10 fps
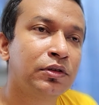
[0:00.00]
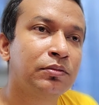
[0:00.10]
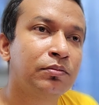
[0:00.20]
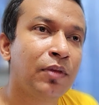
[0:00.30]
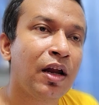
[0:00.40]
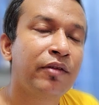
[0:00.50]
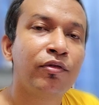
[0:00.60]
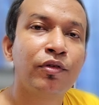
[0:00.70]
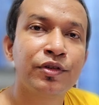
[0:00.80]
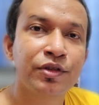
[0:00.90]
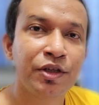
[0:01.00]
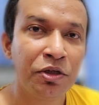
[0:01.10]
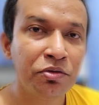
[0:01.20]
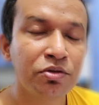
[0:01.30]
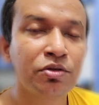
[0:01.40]
blood flow is
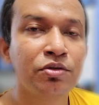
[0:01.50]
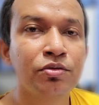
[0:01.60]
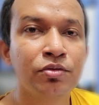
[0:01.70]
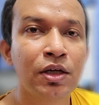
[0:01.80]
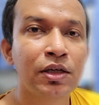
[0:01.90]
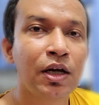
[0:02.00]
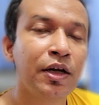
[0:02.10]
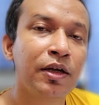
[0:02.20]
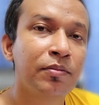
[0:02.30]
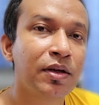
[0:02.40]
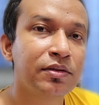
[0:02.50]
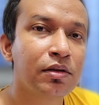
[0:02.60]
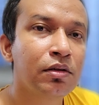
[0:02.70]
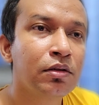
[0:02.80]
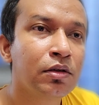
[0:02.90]
reduced to that cardiac
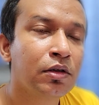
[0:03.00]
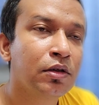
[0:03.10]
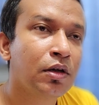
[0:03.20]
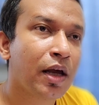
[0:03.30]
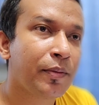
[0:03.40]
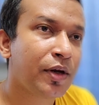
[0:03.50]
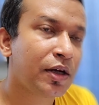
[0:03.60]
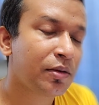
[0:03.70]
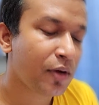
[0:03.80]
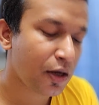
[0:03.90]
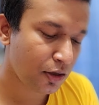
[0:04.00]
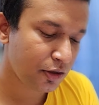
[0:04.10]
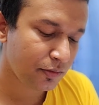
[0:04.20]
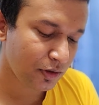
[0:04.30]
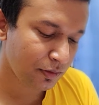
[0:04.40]
muscle, at the
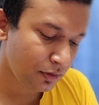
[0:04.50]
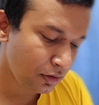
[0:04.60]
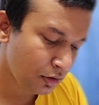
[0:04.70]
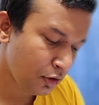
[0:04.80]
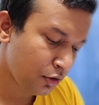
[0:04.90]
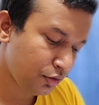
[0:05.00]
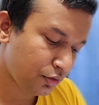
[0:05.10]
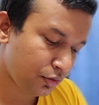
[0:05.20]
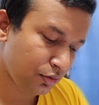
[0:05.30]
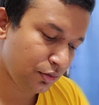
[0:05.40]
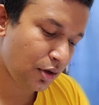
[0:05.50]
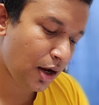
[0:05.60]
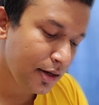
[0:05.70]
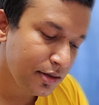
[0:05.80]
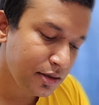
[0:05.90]
myocardium level. So
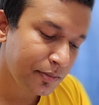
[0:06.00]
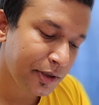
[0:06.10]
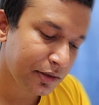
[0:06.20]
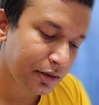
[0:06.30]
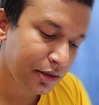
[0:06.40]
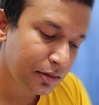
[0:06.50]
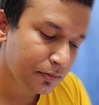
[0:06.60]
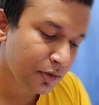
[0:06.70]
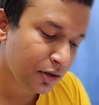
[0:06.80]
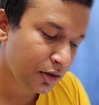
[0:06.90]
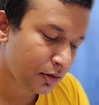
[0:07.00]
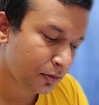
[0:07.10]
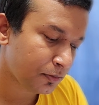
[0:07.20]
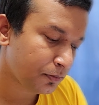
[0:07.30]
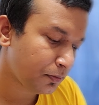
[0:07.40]
ultimately,
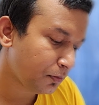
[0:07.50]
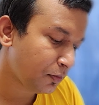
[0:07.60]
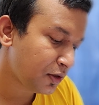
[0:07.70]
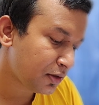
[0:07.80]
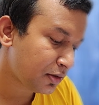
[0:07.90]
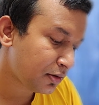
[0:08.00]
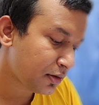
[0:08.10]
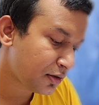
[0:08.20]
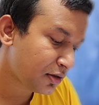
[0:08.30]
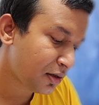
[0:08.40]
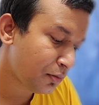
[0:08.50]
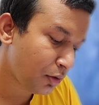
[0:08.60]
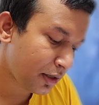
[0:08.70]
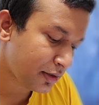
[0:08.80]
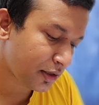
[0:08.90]
this
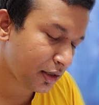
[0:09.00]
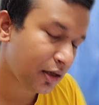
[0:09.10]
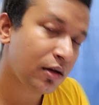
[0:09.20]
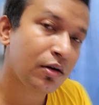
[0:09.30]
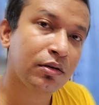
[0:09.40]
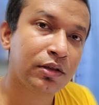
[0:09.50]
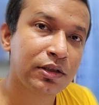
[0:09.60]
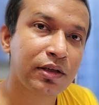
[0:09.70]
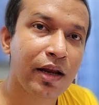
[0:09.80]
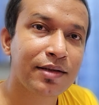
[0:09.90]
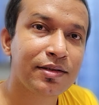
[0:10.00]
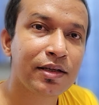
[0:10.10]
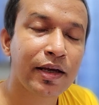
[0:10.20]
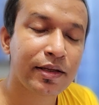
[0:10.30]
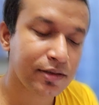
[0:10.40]
stable angina or this
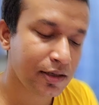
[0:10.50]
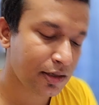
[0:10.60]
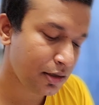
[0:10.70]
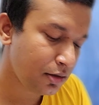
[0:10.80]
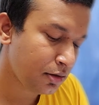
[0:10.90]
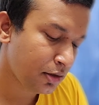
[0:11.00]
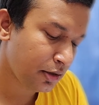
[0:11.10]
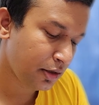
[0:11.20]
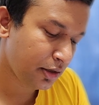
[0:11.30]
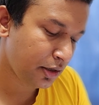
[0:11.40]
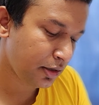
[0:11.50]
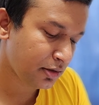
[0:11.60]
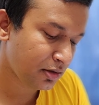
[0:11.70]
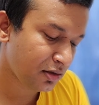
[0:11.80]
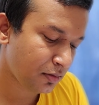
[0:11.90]
classic angina
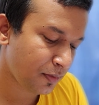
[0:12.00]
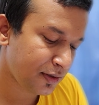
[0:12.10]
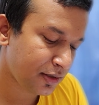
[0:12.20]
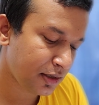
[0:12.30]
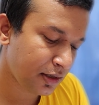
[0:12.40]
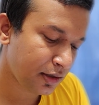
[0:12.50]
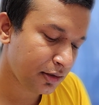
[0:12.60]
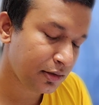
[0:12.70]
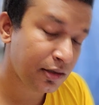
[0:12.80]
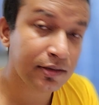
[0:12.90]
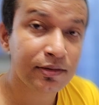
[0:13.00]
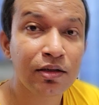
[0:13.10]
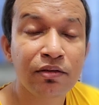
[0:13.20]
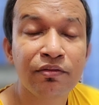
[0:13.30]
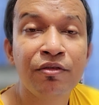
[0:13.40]
is basically the result
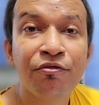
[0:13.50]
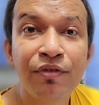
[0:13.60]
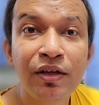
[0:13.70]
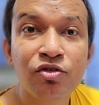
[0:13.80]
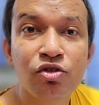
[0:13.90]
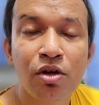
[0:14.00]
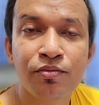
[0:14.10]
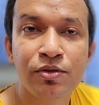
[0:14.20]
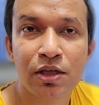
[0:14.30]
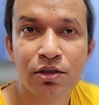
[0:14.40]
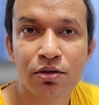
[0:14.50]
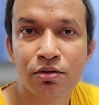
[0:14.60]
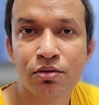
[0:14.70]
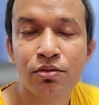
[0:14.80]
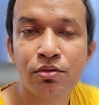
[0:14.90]
of a fixed obstruction.
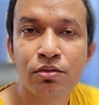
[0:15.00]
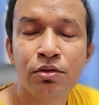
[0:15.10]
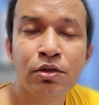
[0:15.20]
So